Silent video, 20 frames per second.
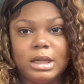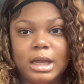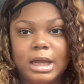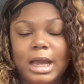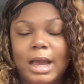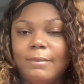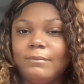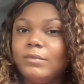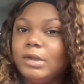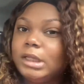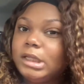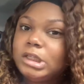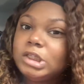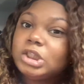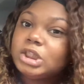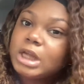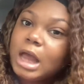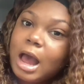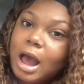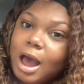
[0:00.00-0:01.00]
like I'm really
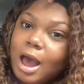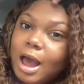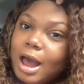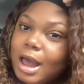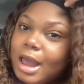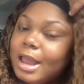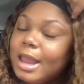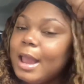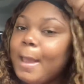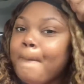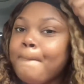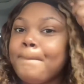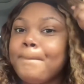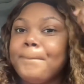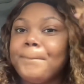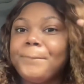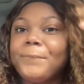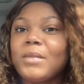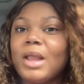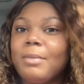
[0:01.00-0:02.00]
shy.
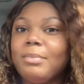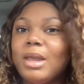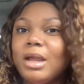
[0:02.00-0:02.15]
I'm